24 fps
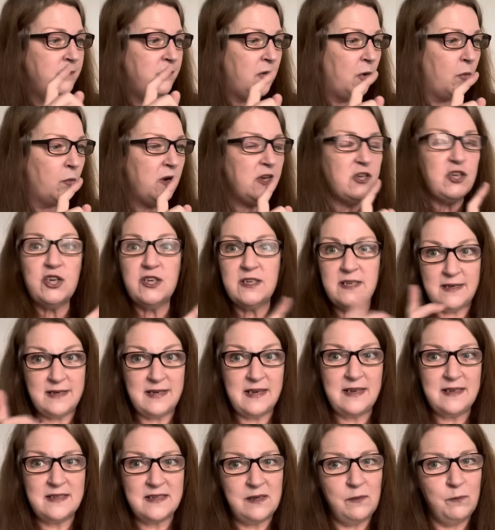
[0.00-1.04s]
which is a
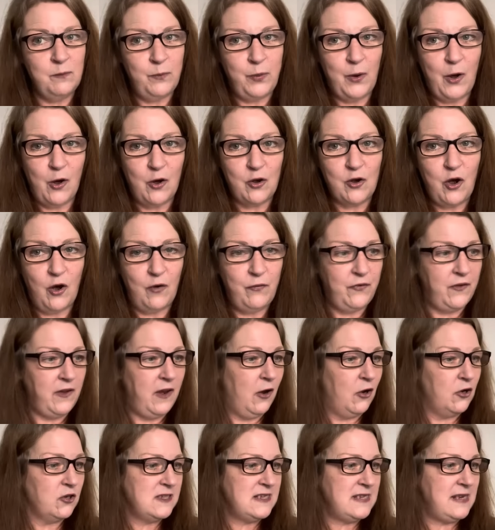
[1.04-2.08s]
decent pot of coffee
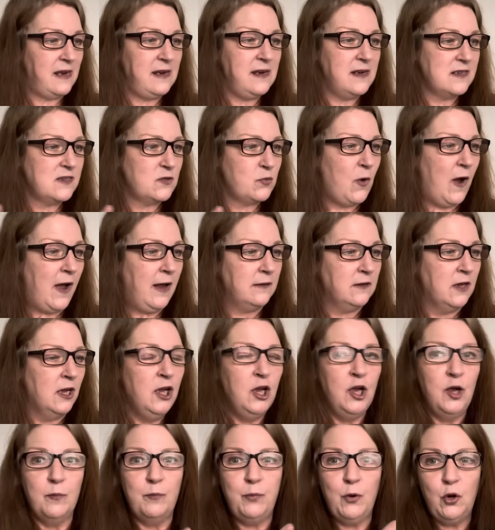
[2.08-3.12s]
or tea as well.
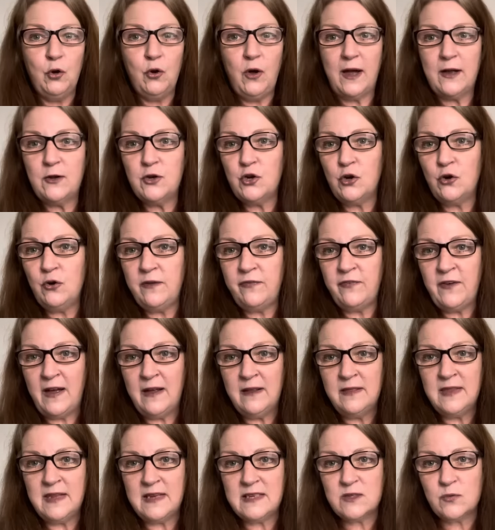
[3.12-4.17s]
But I could only
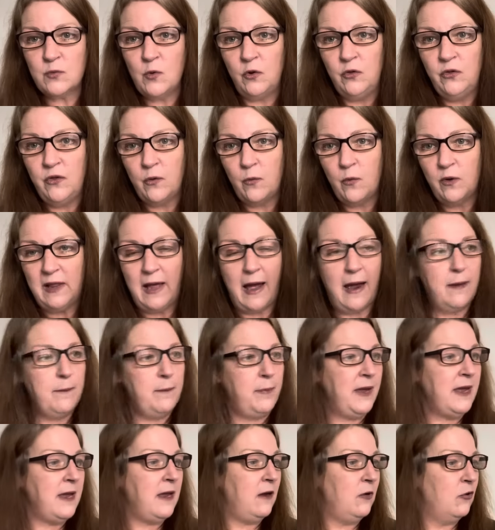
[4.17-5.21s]
find this one that were like
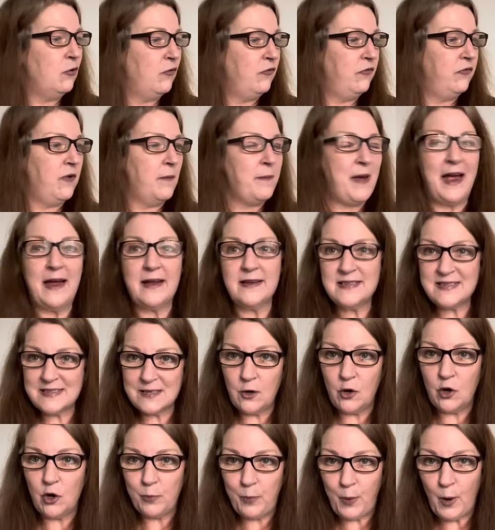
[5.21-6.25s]
big enough for my
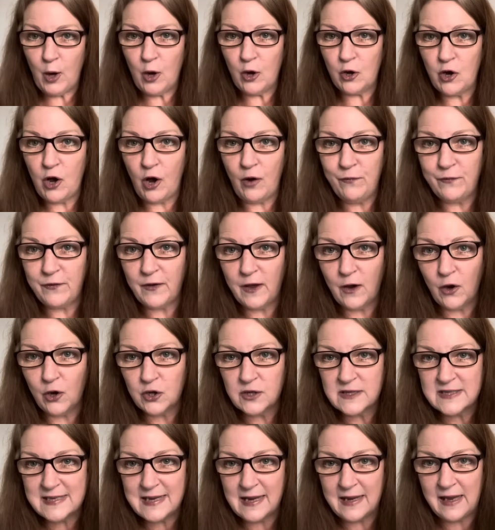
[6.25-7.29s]
sort of pot of coffee or
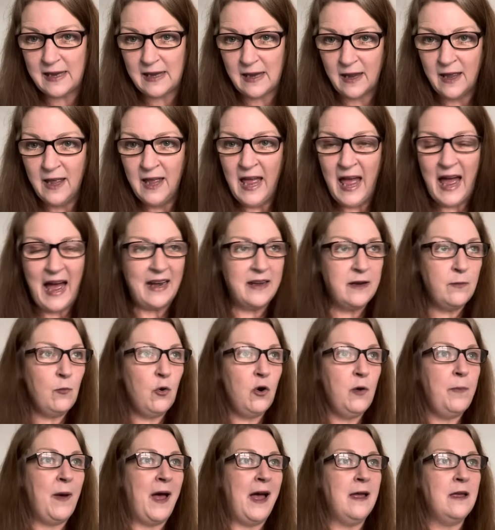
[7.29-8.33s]
tea. I didn't want
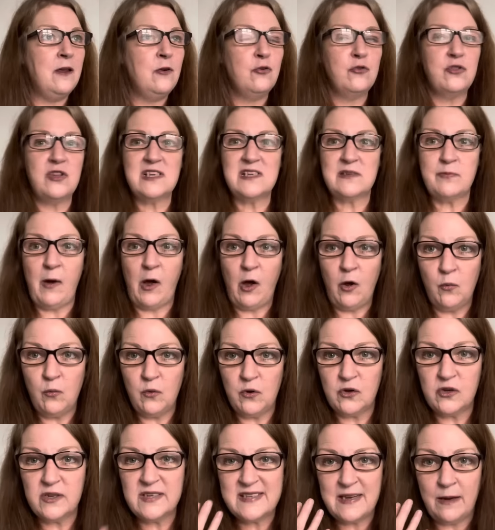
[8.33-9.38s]
to buy another small one
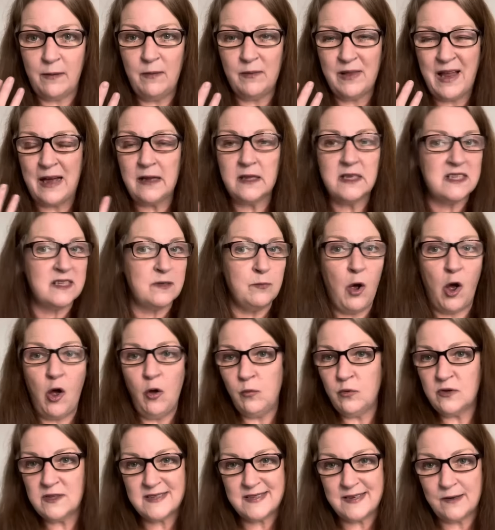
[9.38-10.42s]
because I like the small
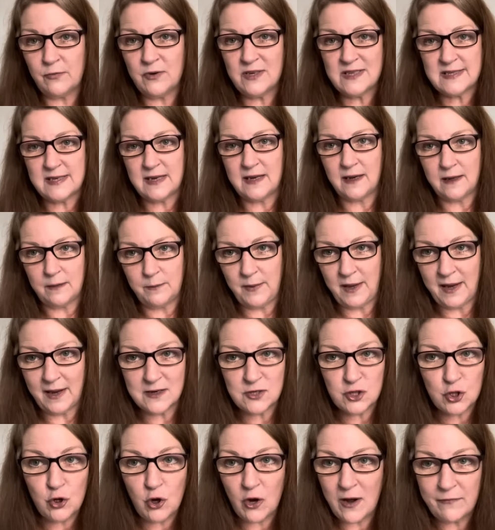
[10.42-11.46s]
ones irritate me. I
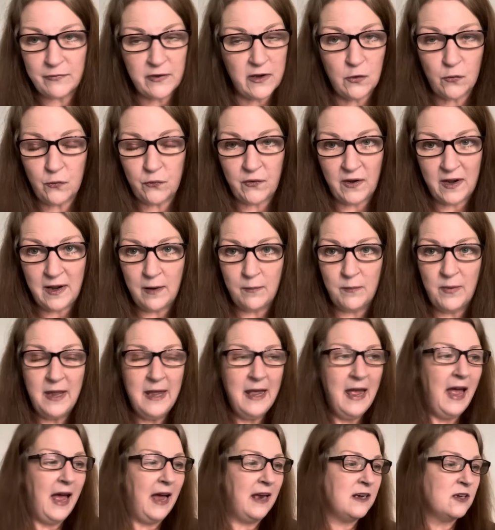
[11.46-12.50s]
don't have enough in them
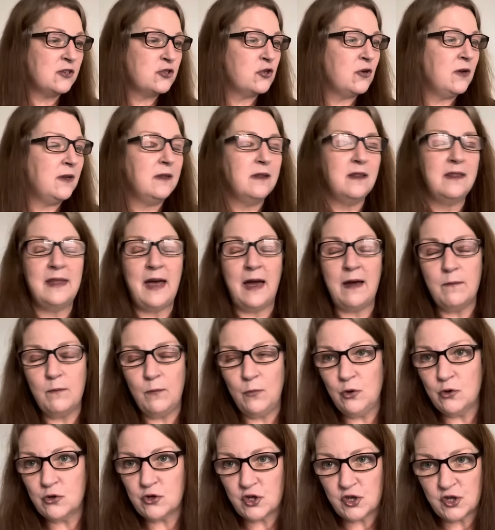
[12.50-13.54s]
and I drink that
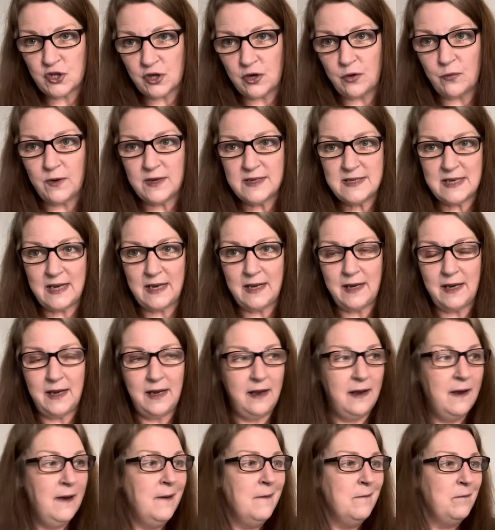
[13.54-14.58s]
much through a
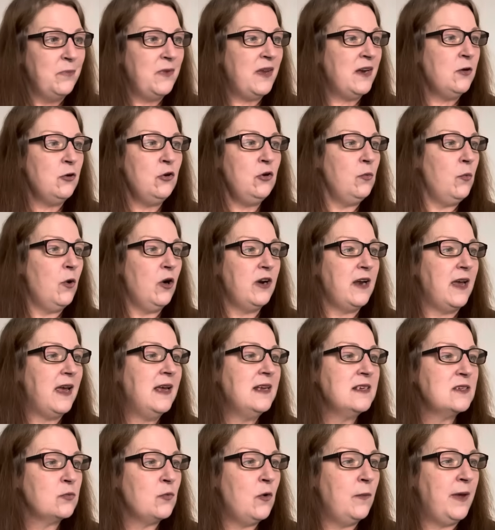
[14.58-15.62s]
day. I don't know what it
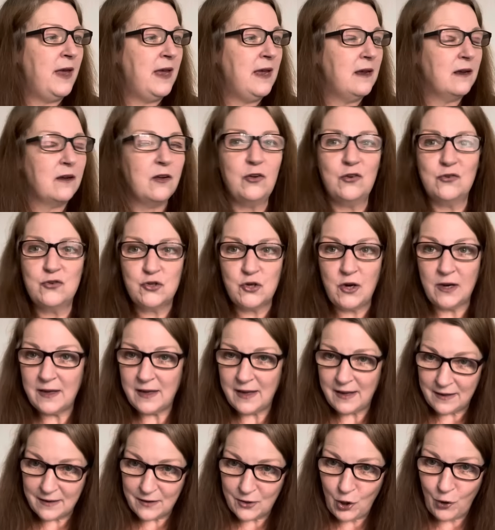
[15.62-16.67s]
is with me and
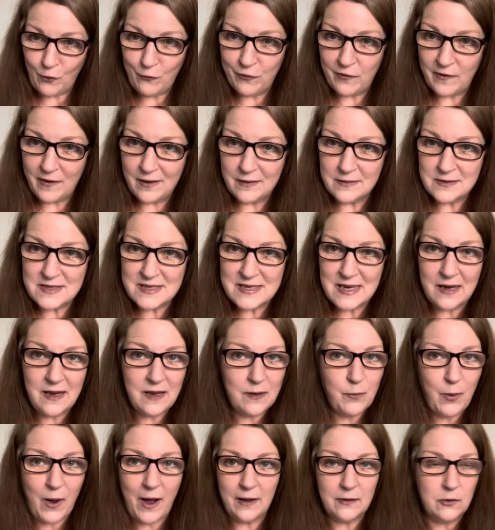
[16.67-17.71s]
drinking coffee and tea,
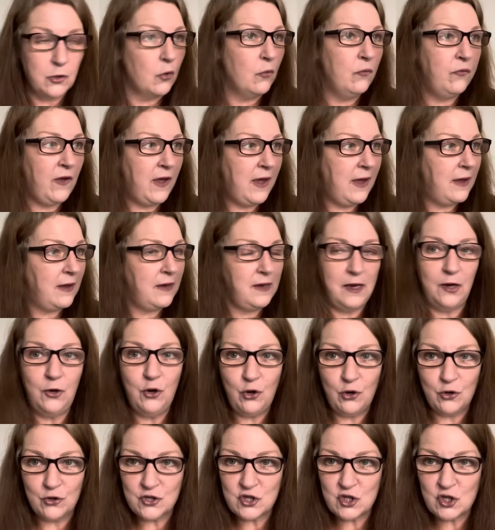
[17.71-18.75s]
but I love it, you
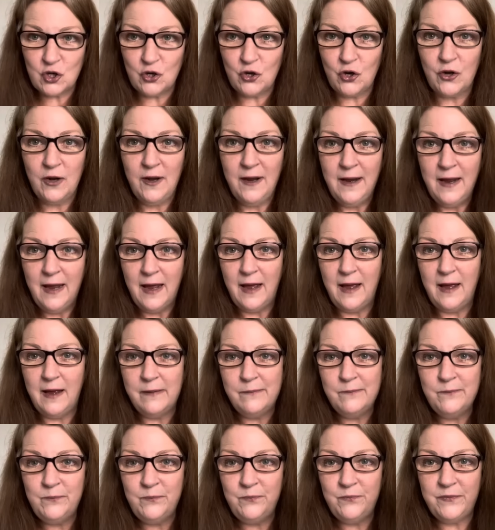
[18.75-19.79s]
know. So
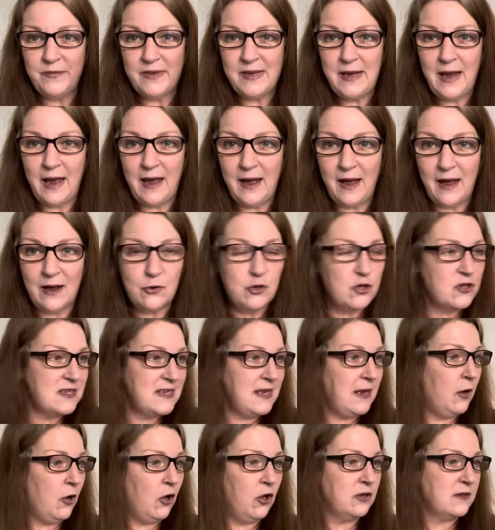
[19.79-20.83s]
yeah, I could
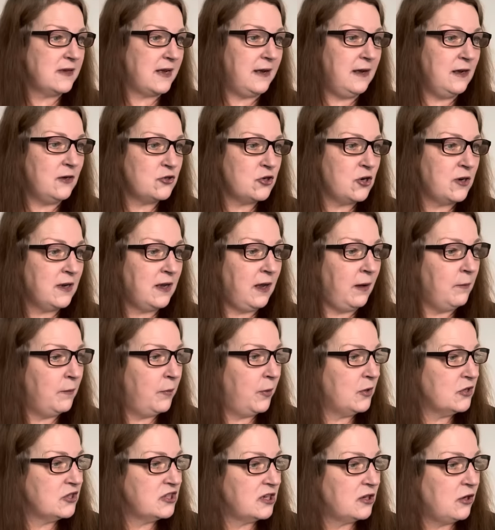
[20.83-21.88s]
sit all day drinking
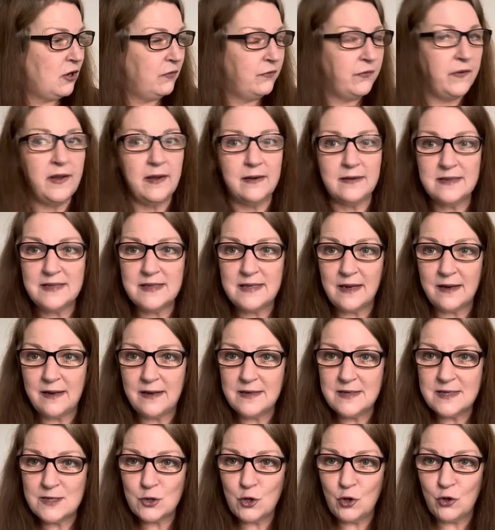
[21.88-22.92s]
pots of coffee and tea.
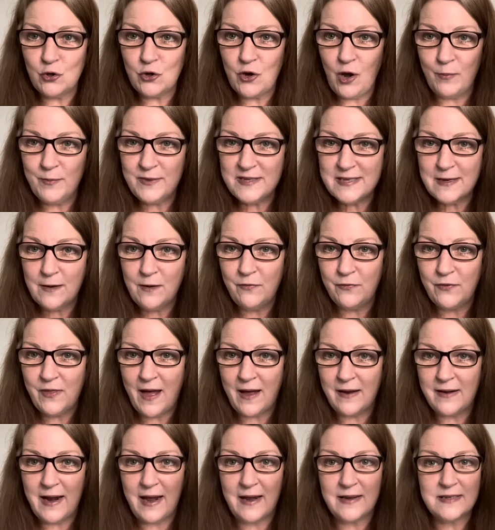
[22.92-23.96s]
So got myself
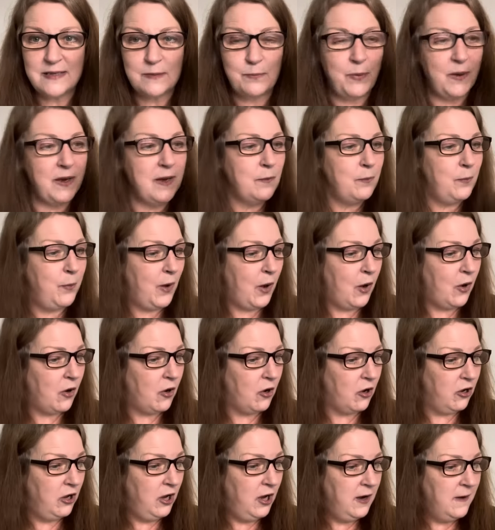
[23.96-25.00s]
that nice big
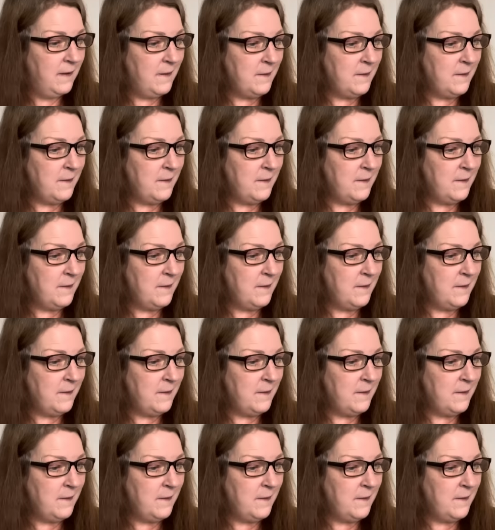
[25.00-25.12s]
pot.